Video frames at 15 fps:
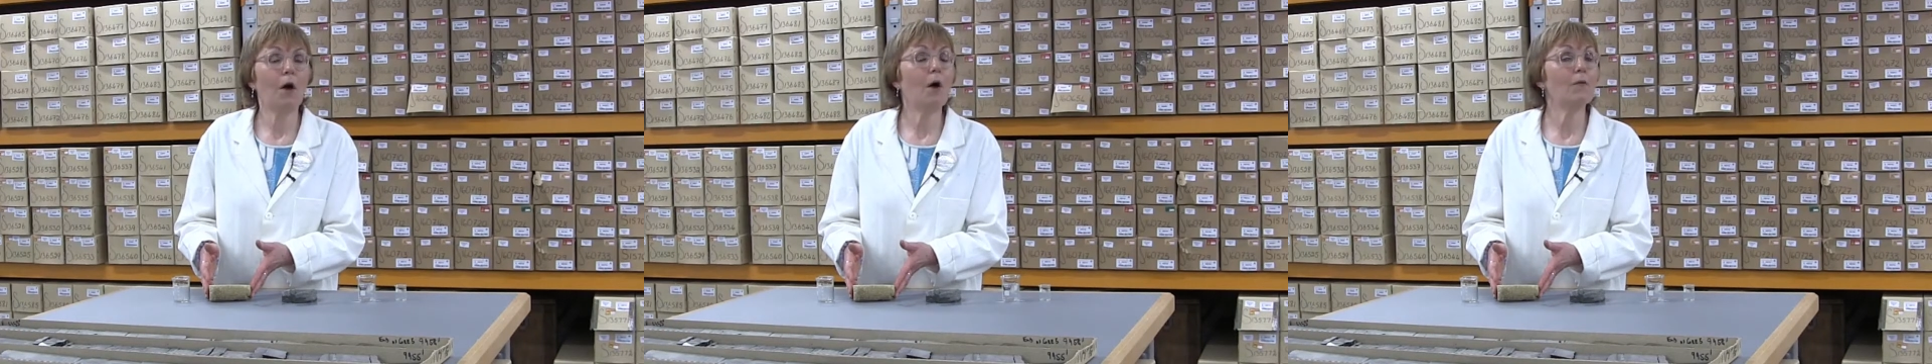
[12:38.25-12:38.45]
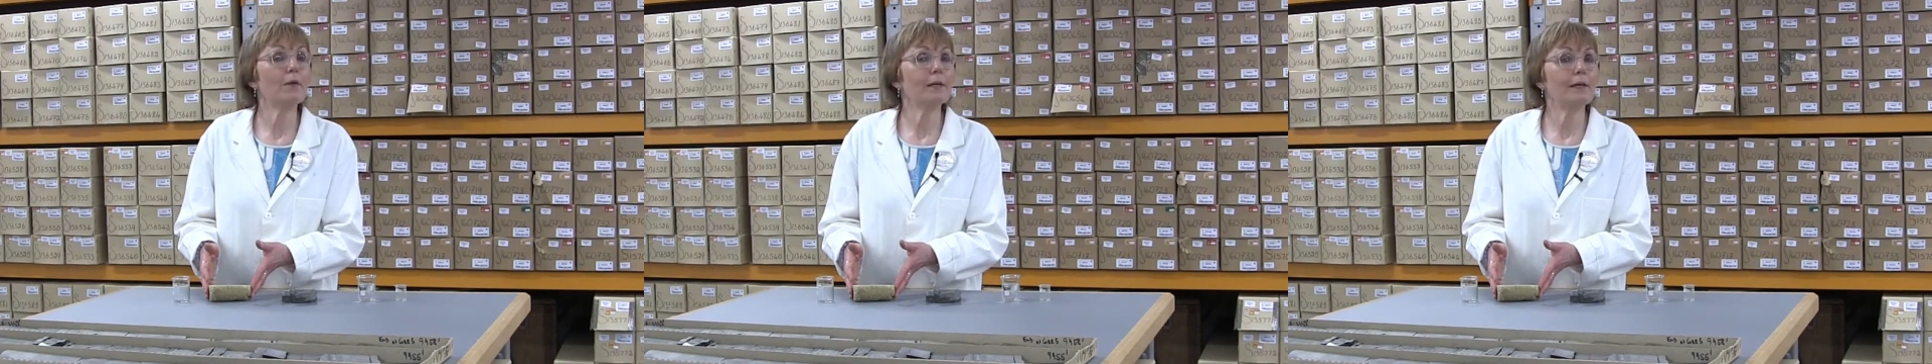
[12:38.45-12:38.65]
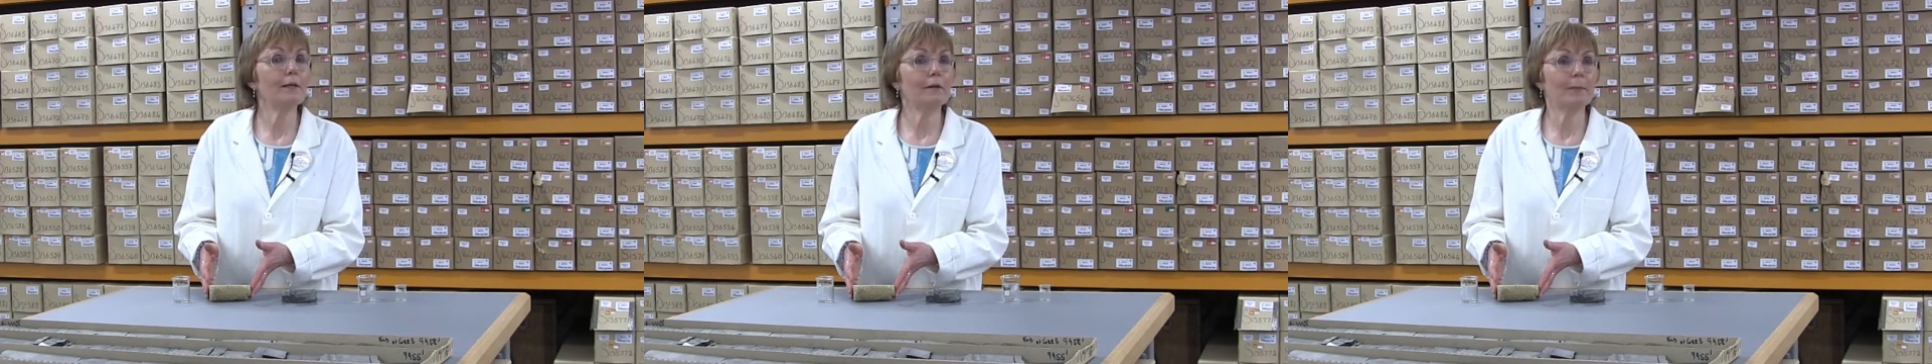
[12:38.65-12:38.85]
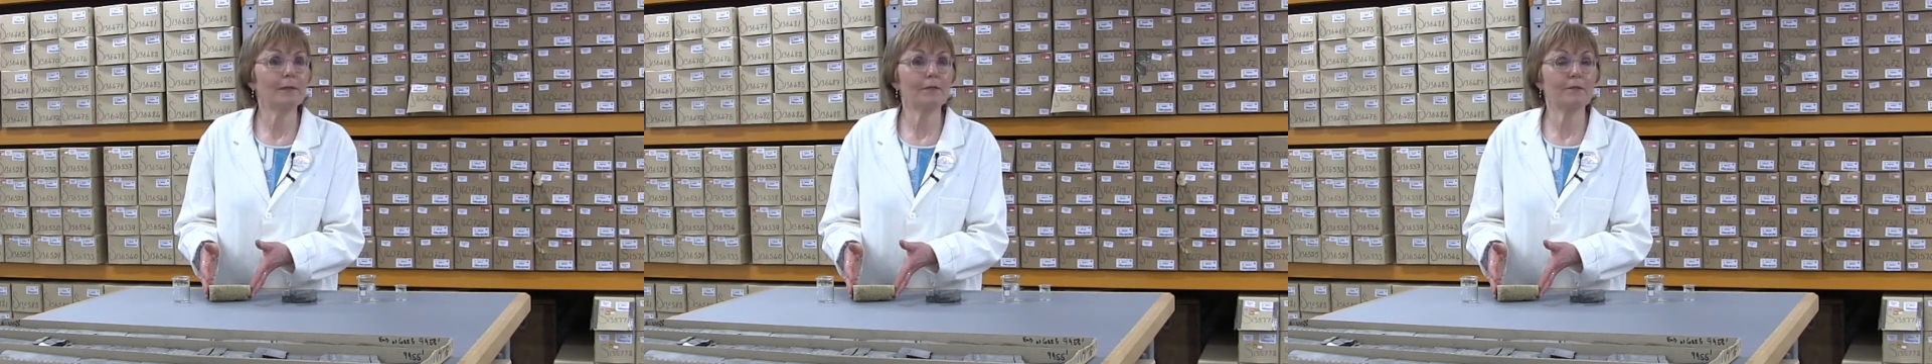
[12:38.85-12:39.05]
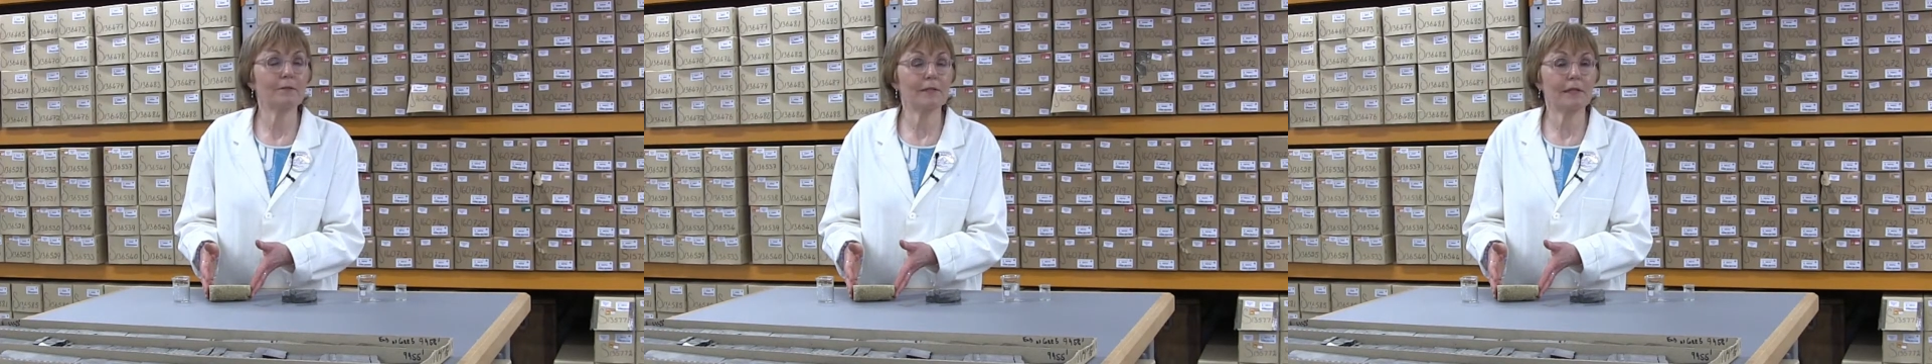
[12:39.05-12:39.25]
of
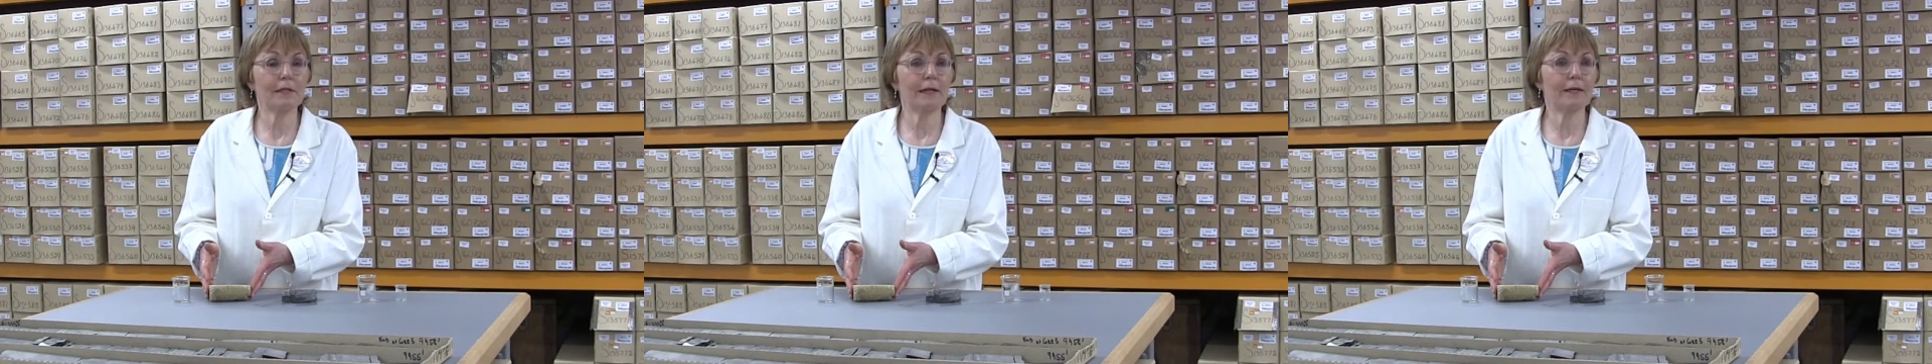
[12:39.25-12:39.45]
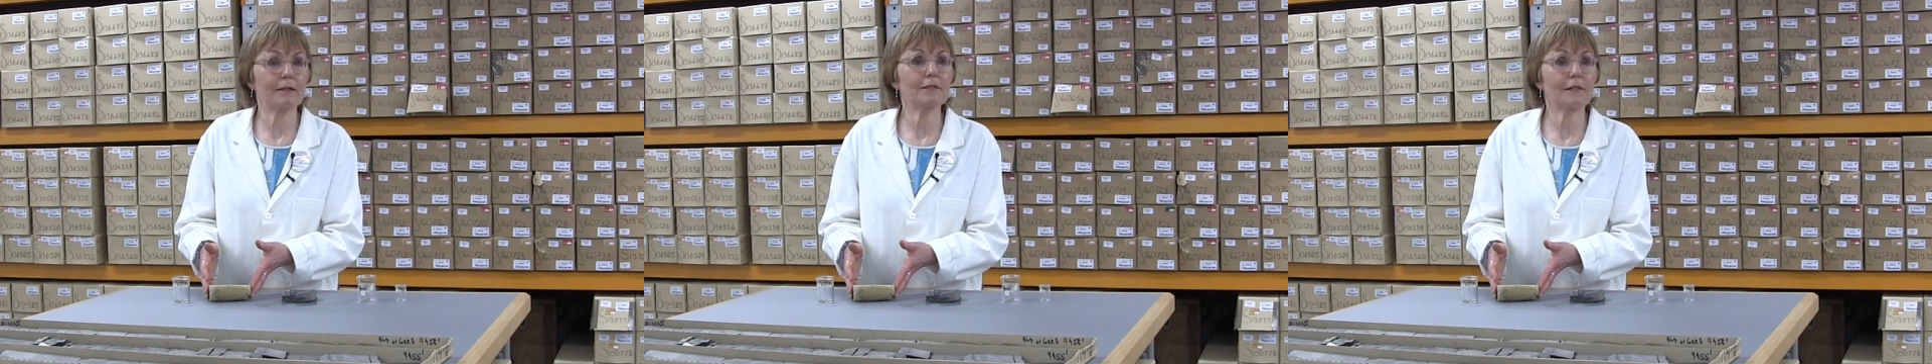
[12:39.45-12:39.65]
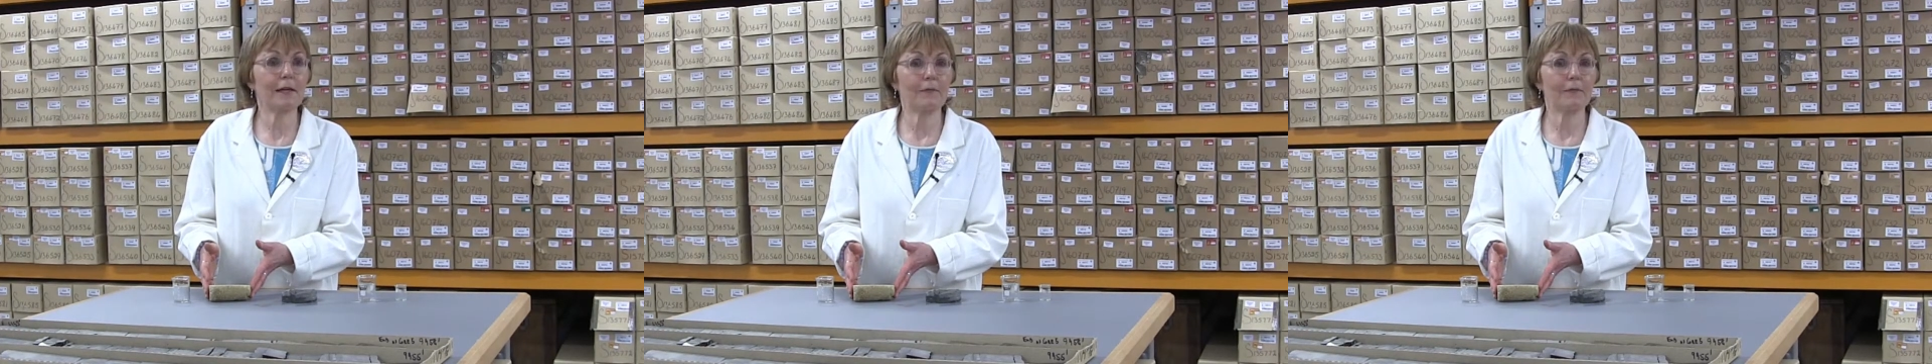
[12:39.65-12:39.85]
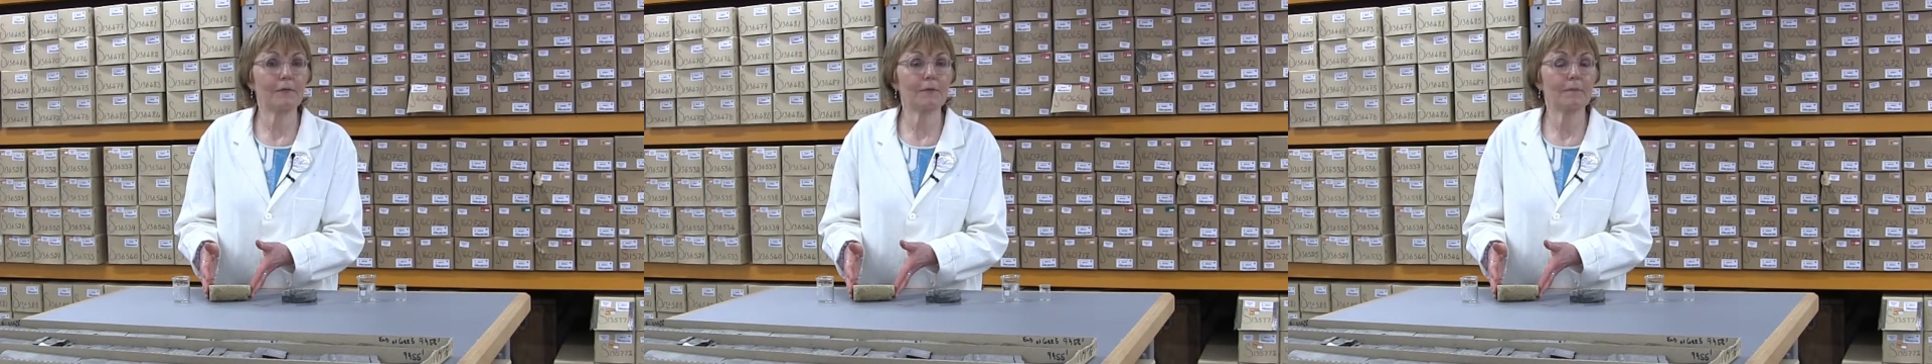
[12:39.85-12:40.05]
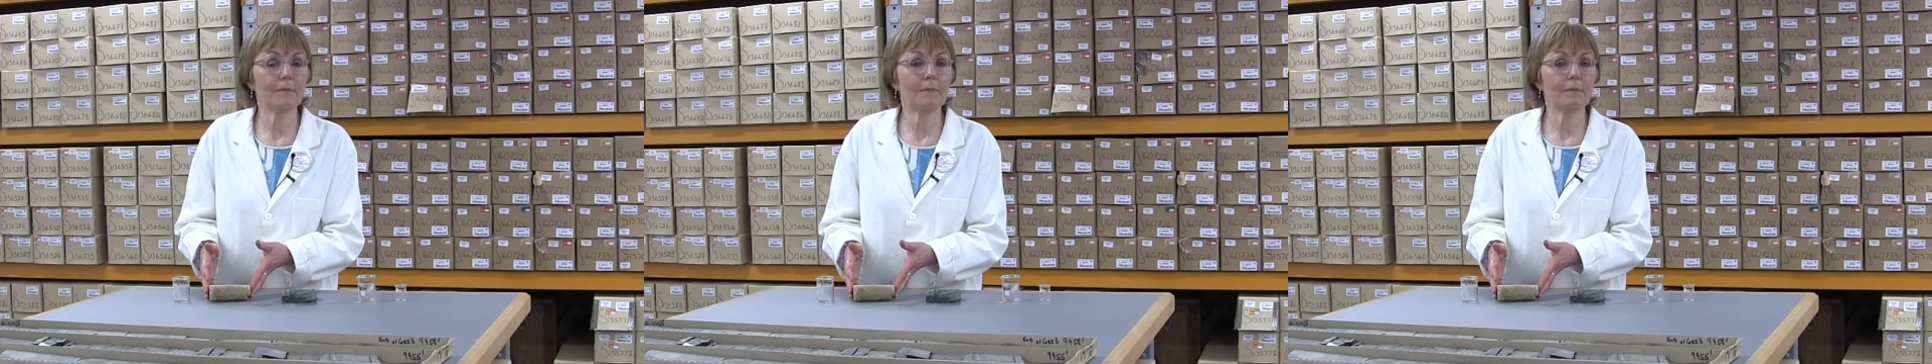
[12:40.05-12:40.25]
kilometres in extent.